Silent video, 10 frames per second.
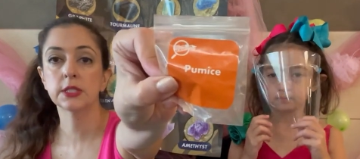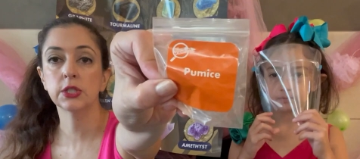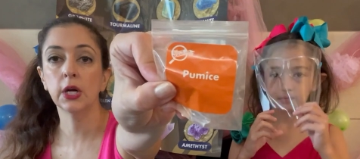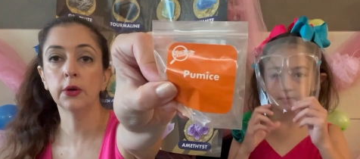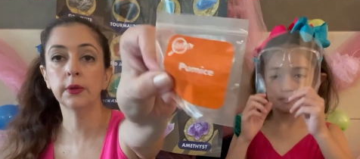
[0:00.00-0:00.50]

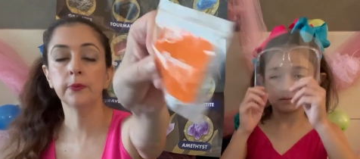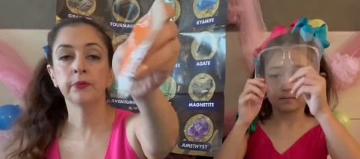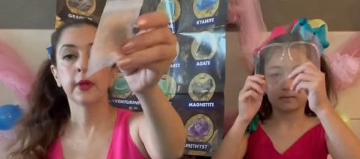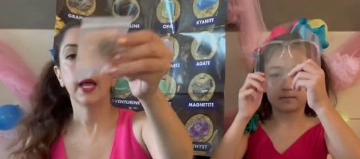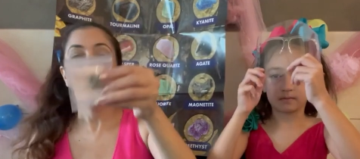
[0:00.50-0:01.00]
Speaker 1: stone,
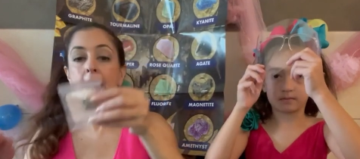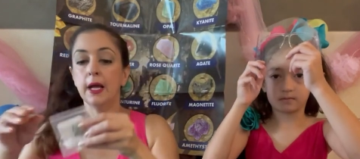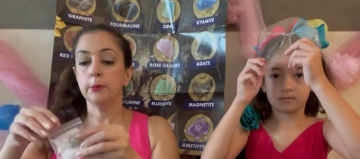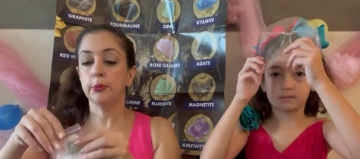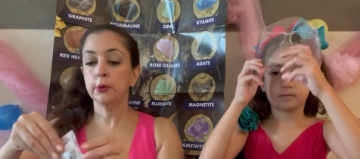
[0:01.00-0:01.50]

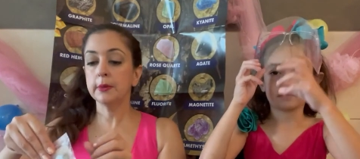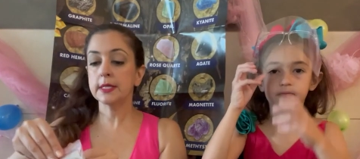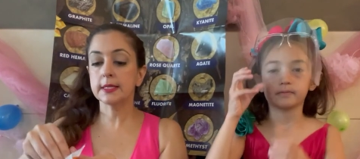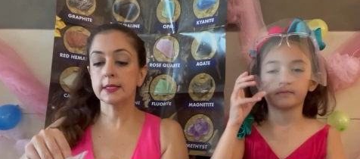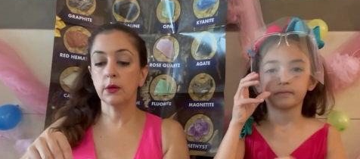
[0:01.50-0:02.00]
and
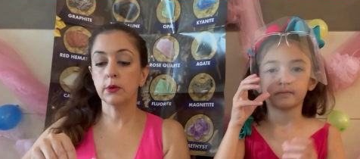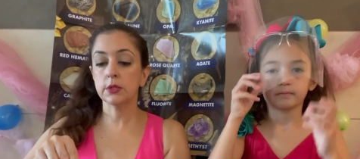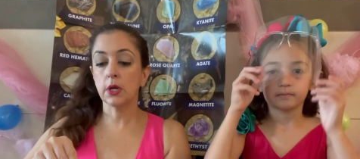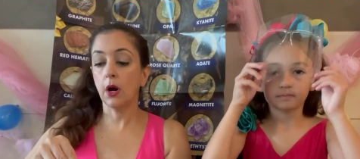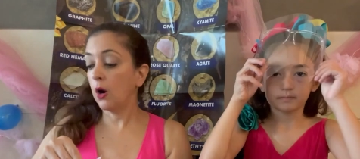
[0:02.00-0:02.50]
pumice
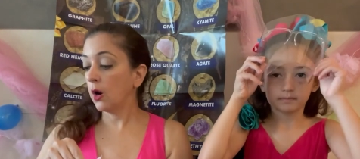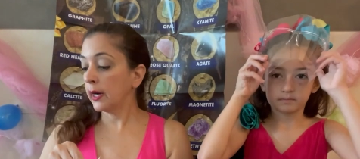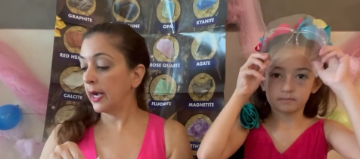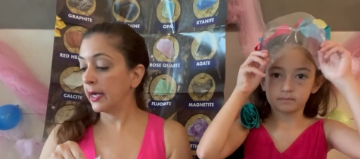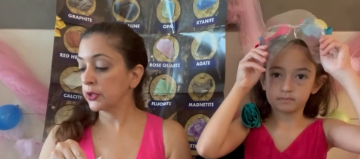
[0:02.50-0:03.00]
stones are
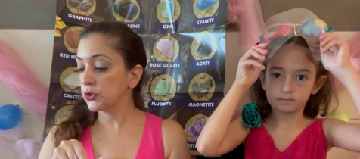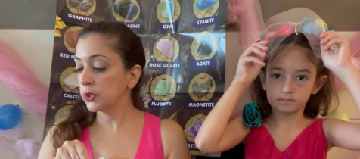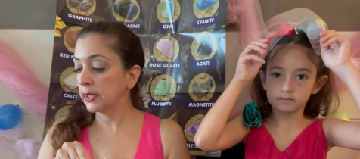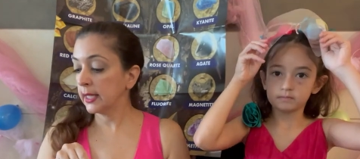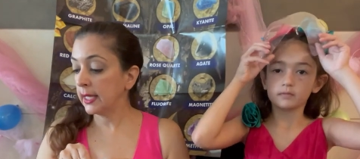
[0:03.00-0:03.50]

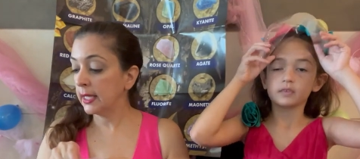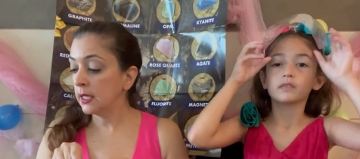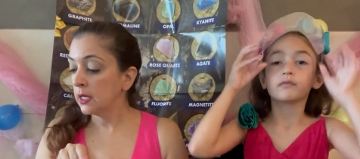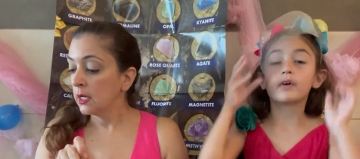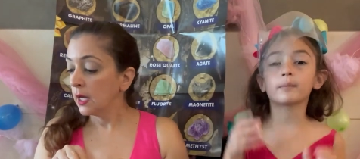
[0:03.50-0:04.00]
actually
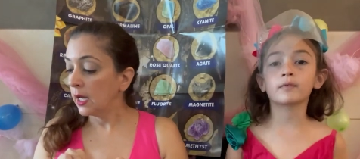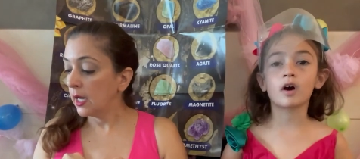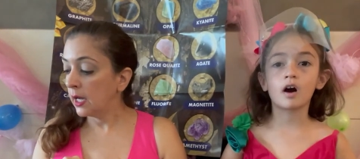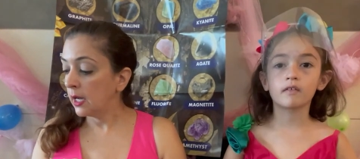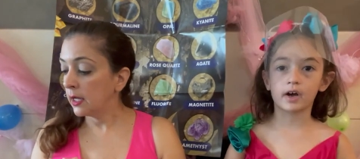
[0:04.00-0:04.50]
from
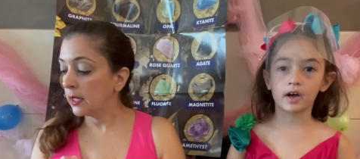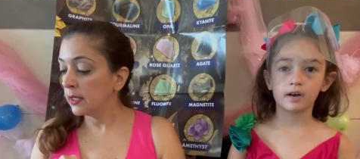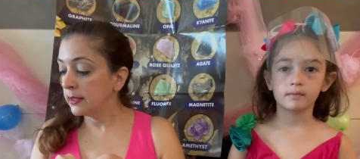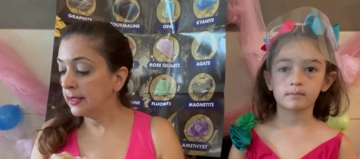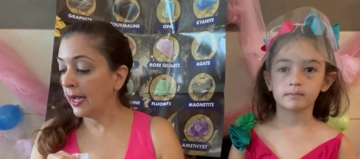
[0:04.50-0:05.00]
lava.
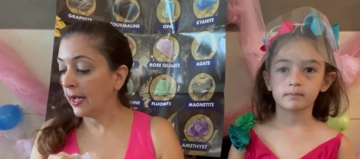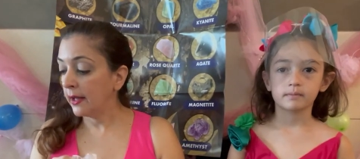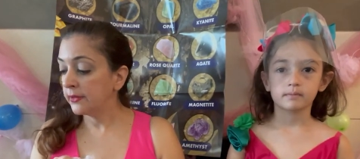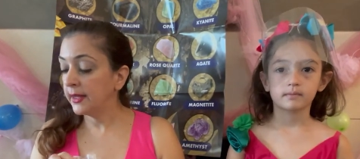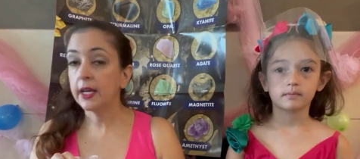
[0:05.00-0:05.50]
Yeah,
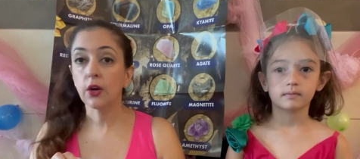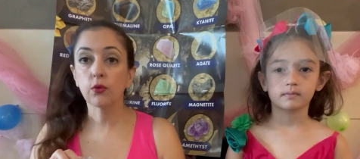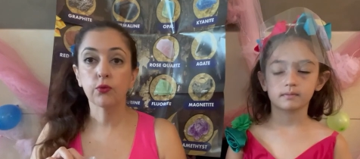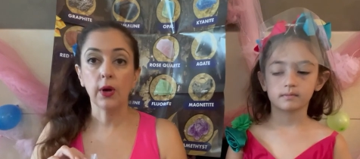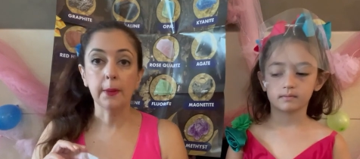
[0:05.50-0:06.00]
they
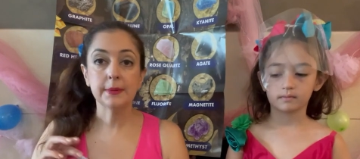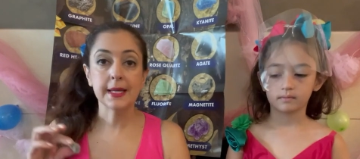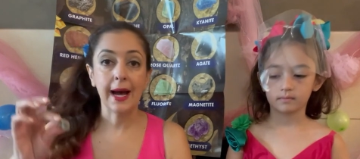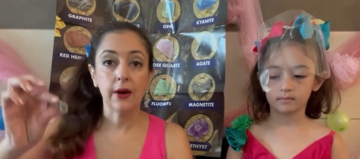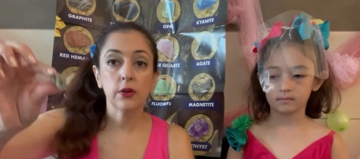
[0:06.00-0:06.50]
erupt
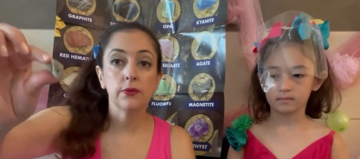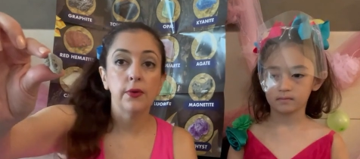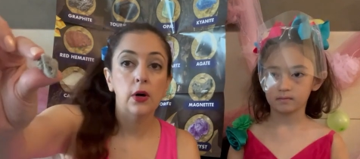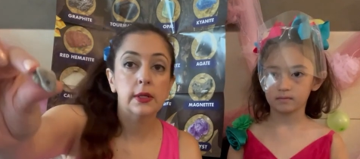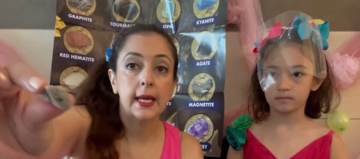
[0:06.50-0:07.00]
out of
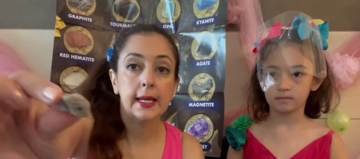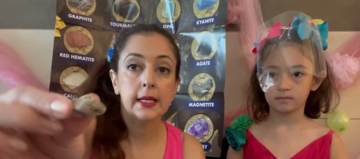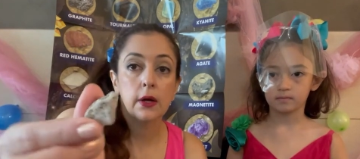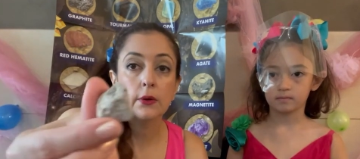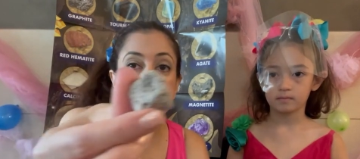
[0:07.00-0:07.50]

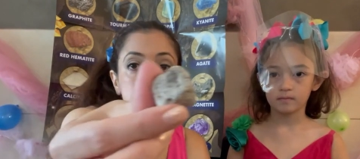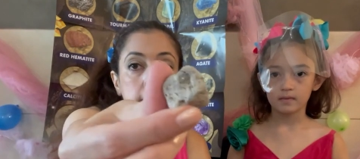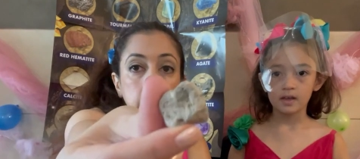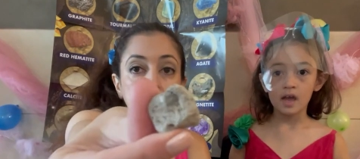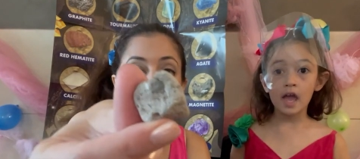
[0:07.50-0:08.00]
volcanoes.
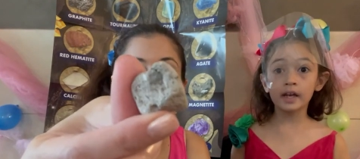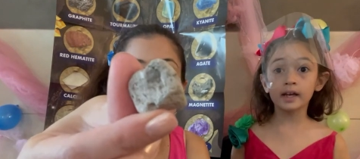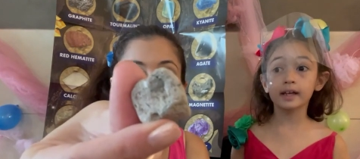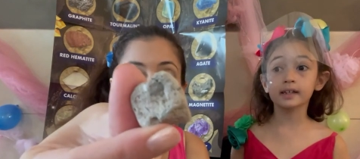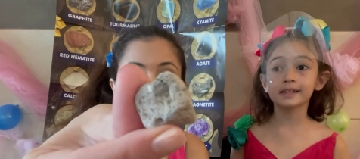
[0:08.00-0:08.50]
And
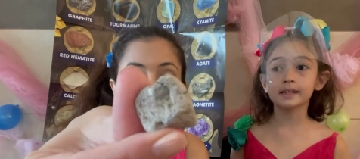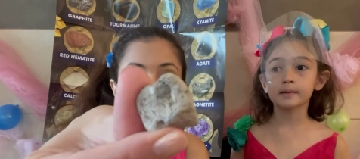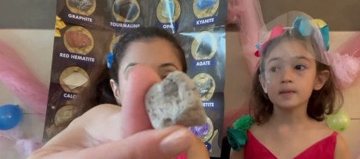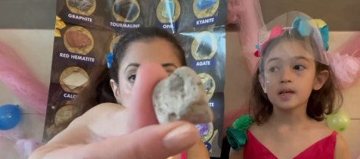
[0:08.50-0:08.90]
they get to